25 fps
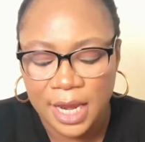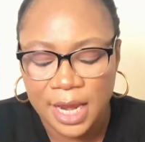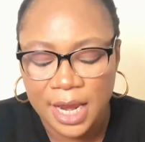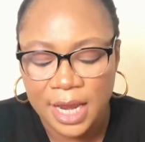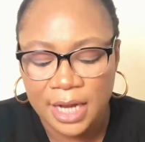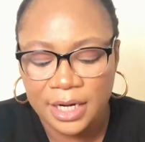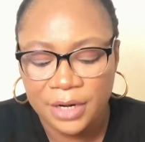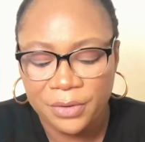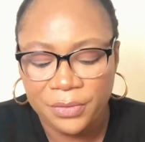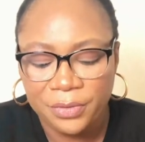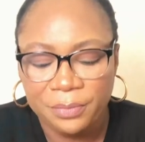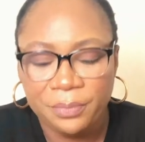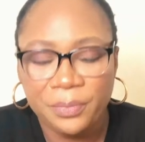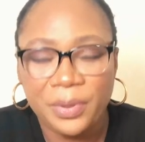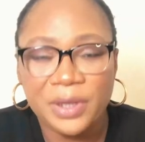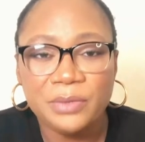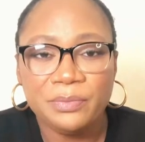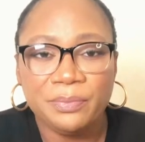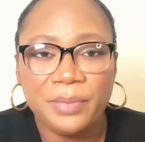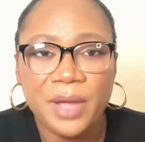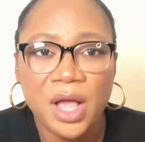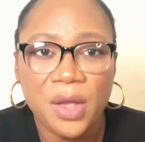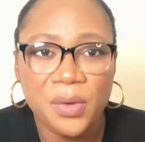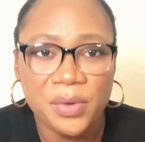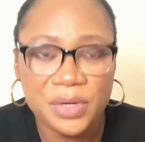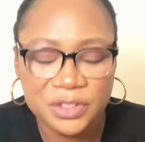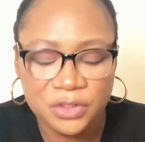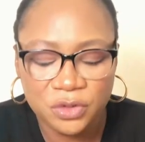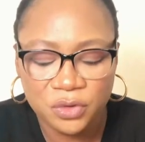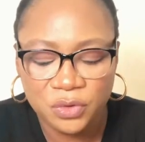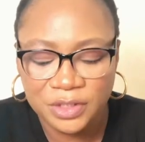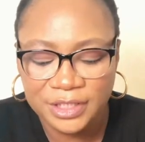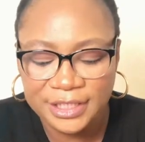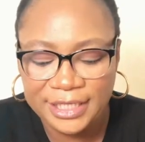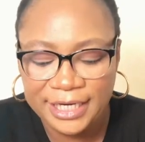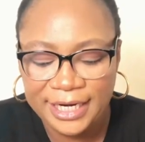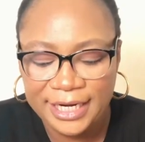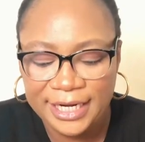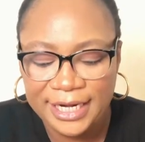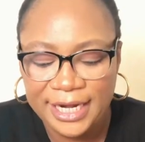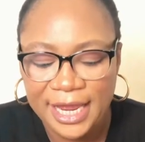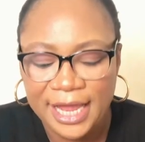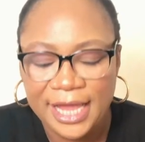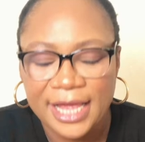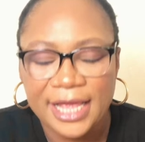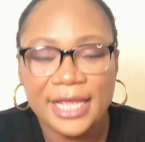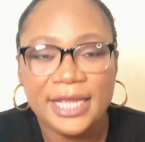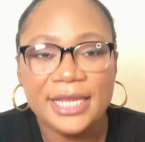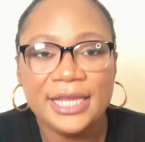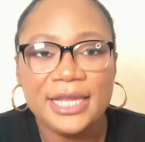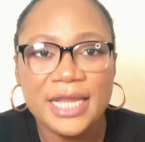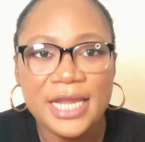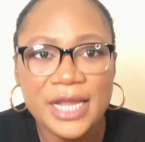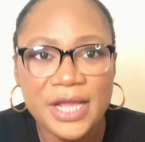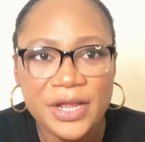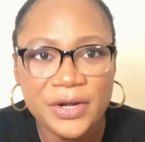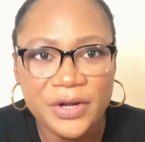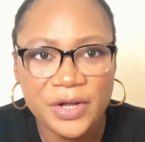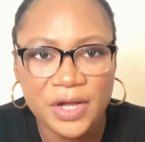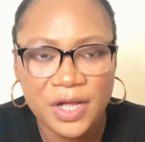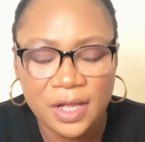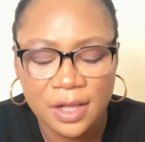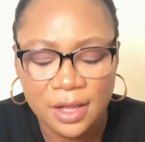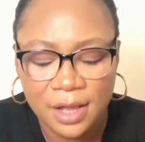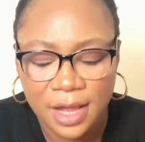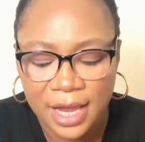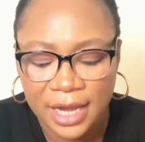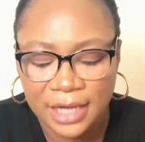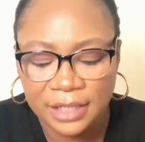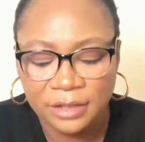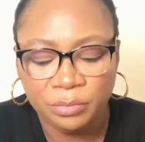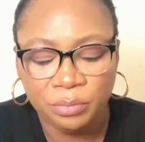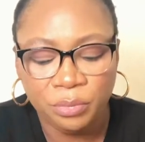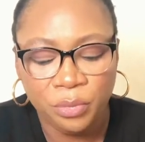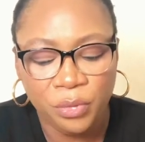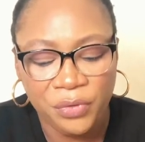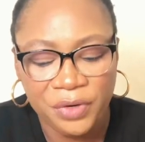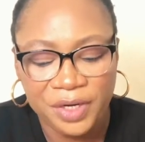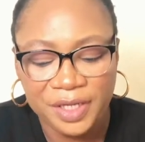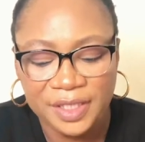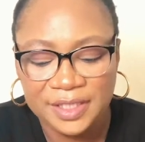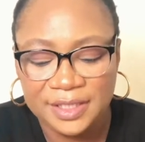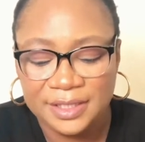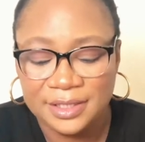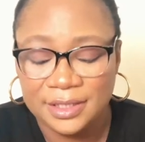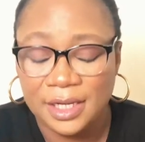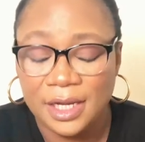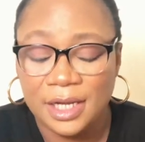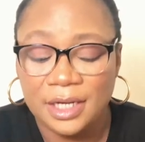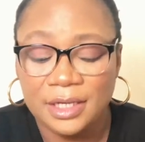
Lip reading: They were power suiting, leather, and prints.